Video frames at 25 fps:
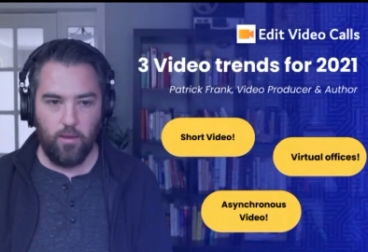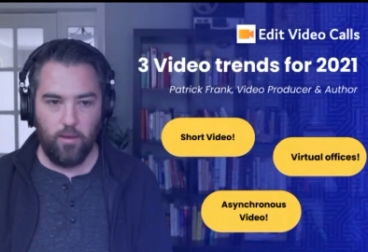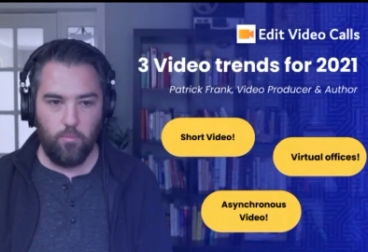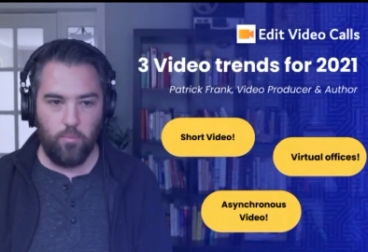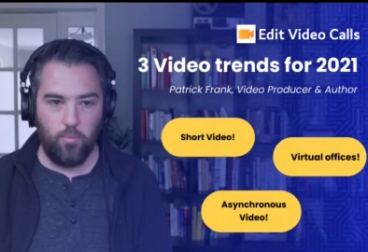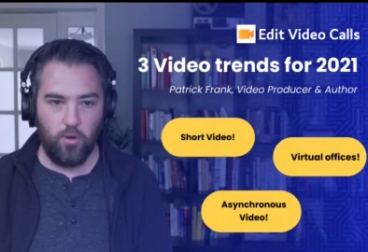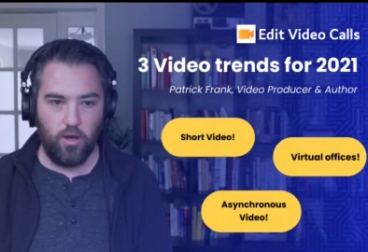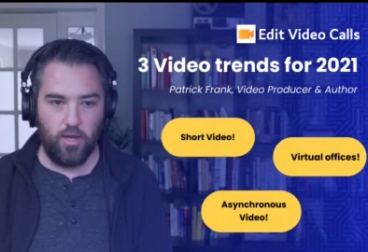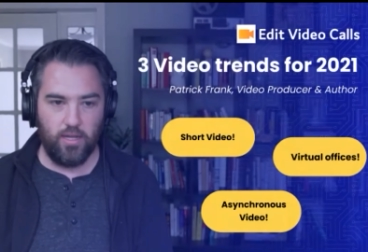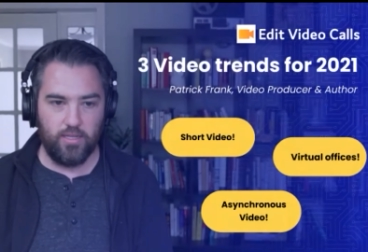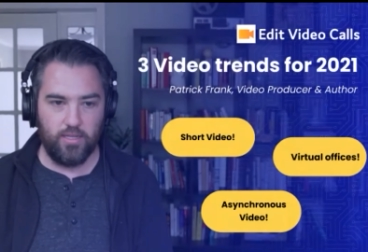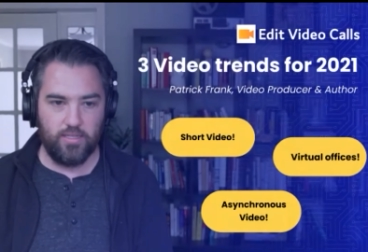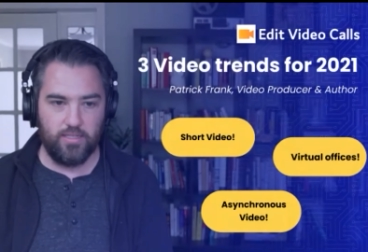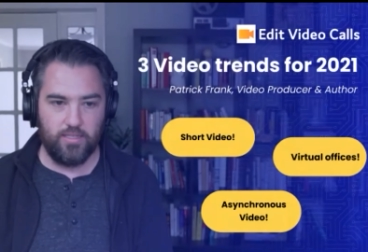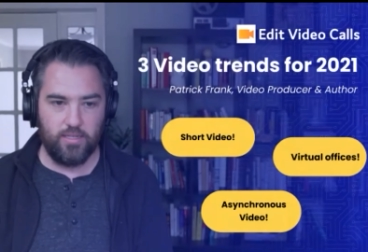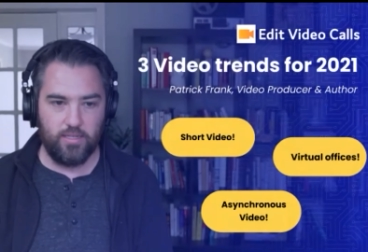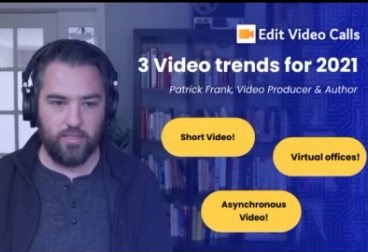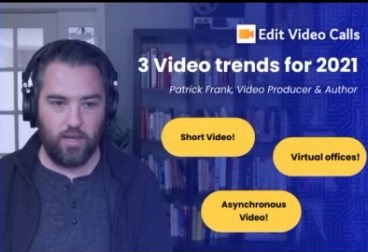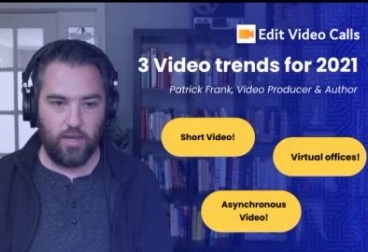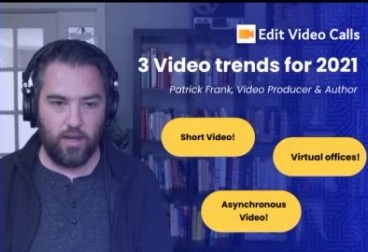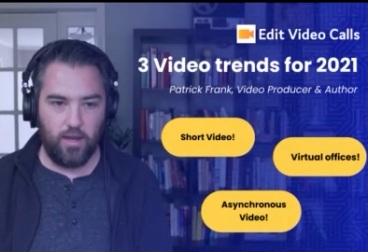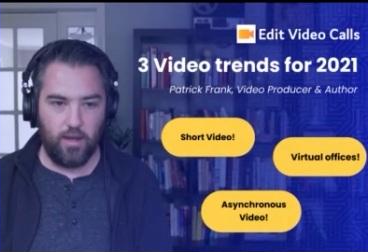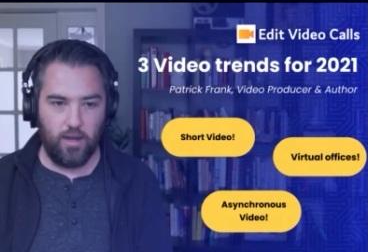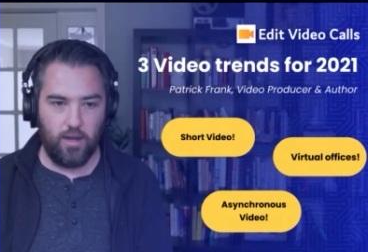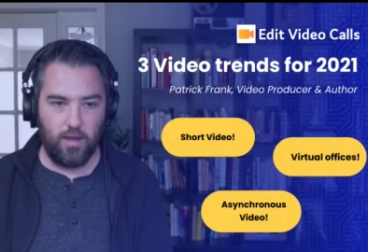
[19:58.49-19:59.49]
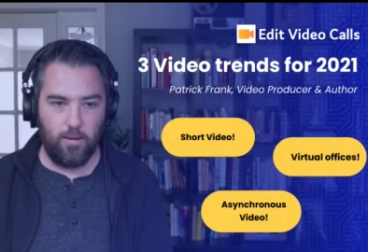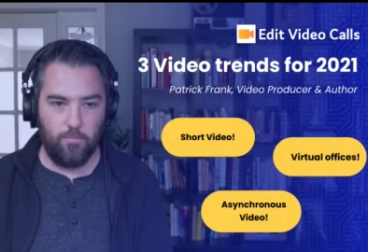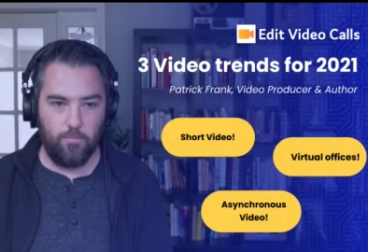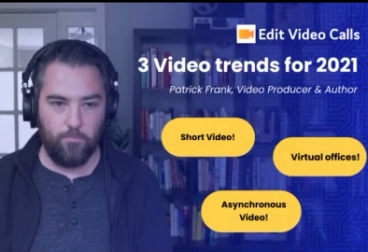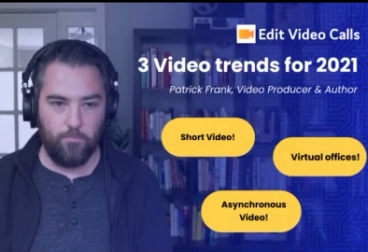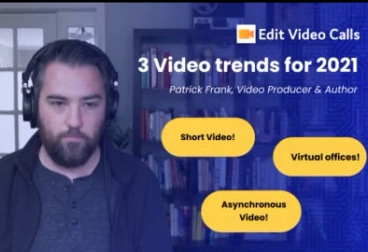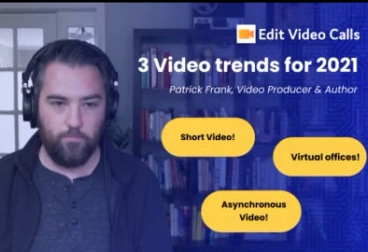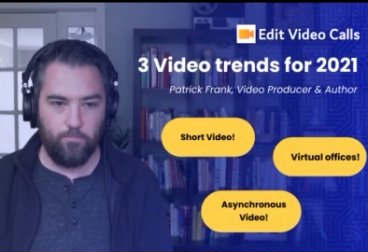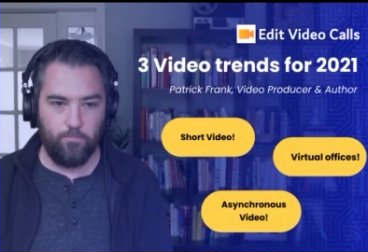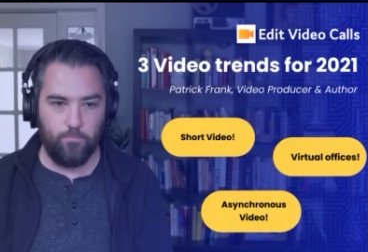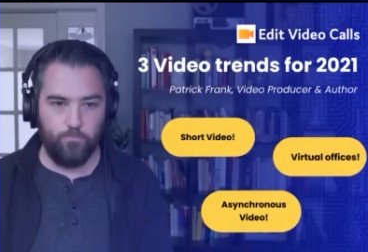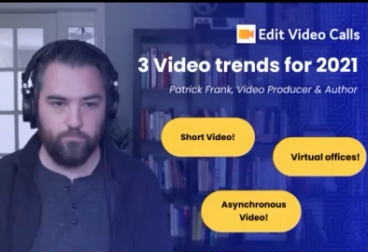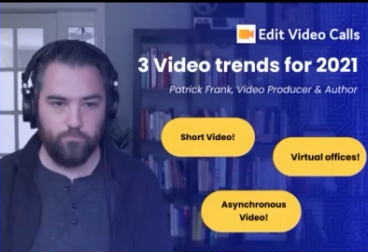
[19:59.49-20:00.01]
but
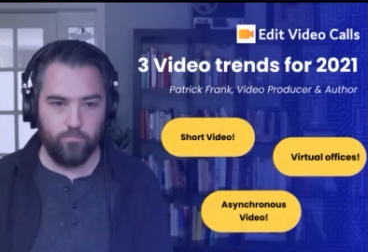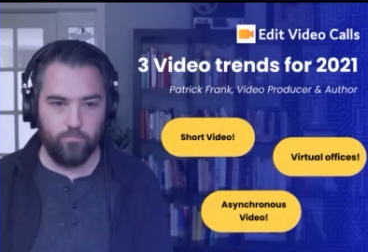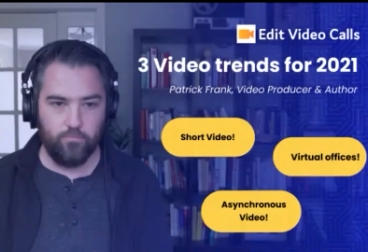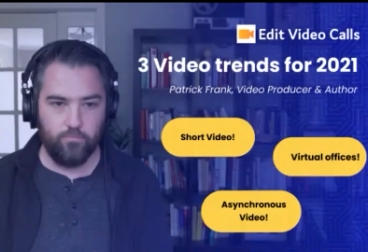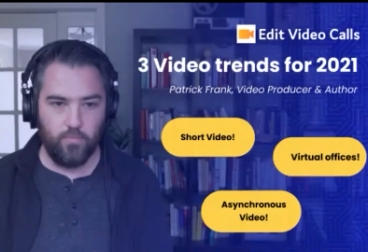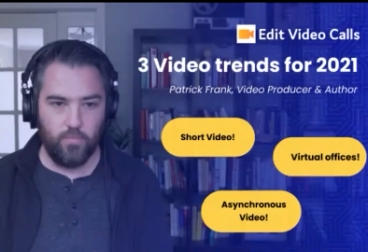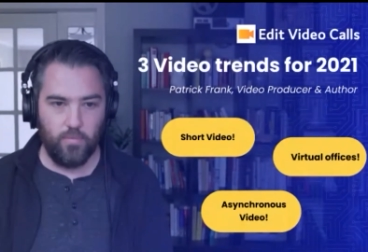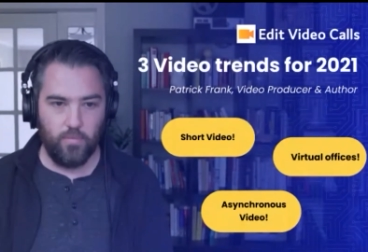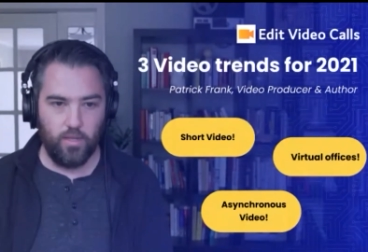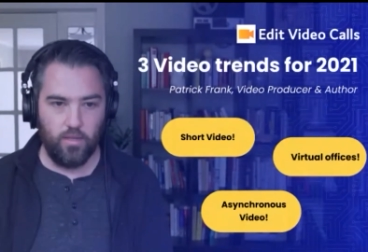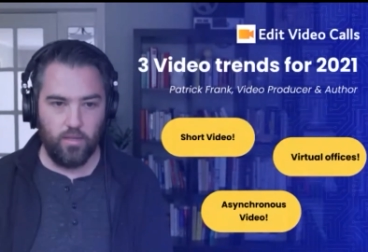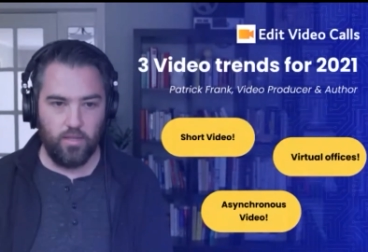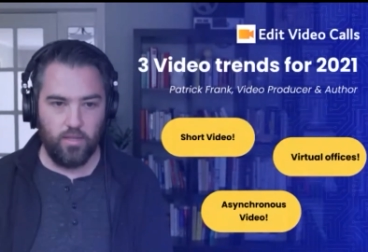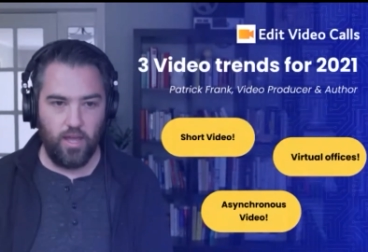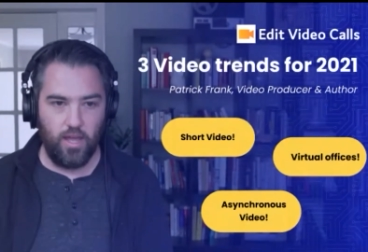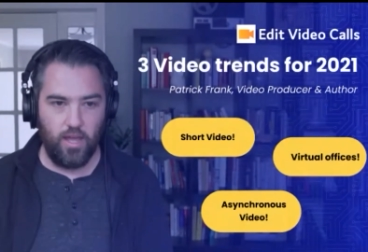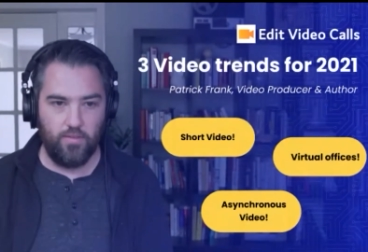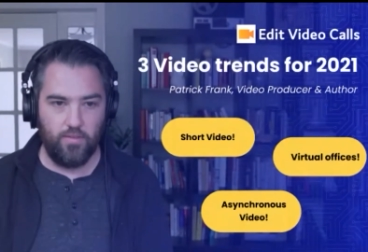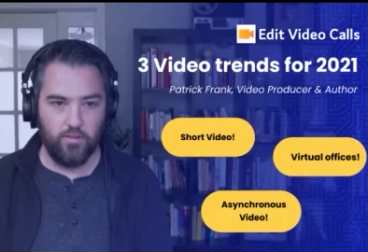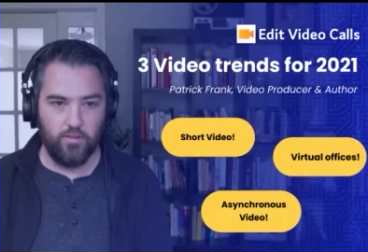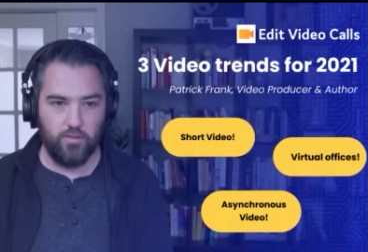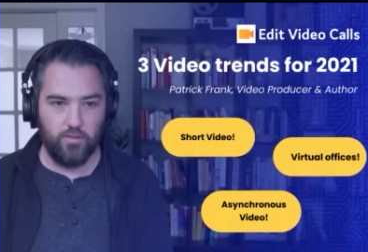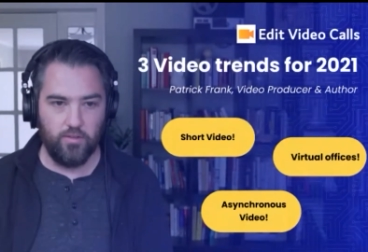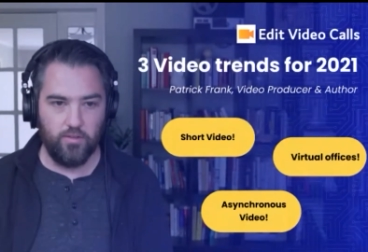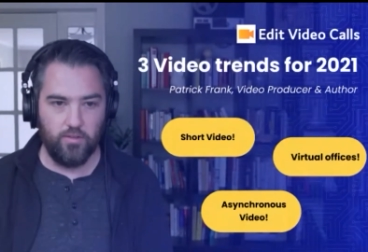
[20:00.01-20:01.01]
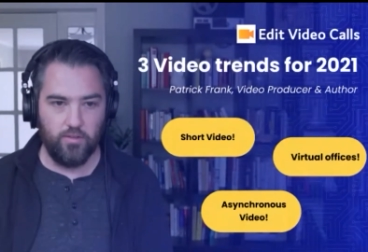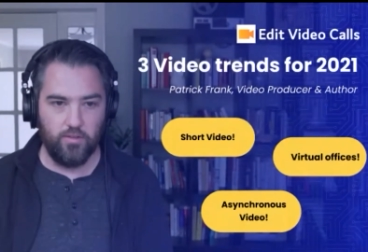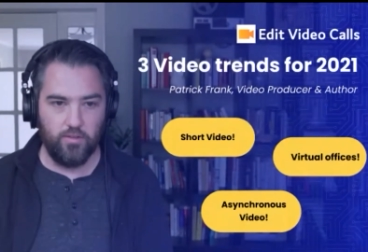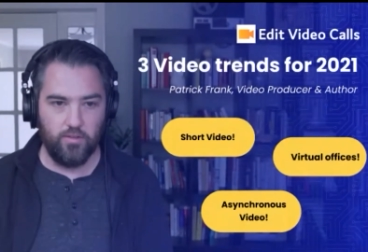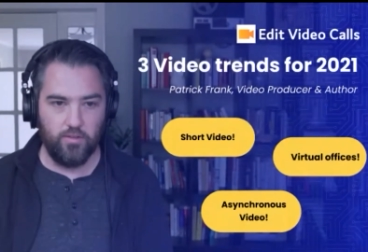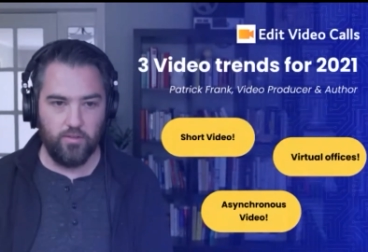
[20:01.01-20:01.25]
um, yeah, this was fun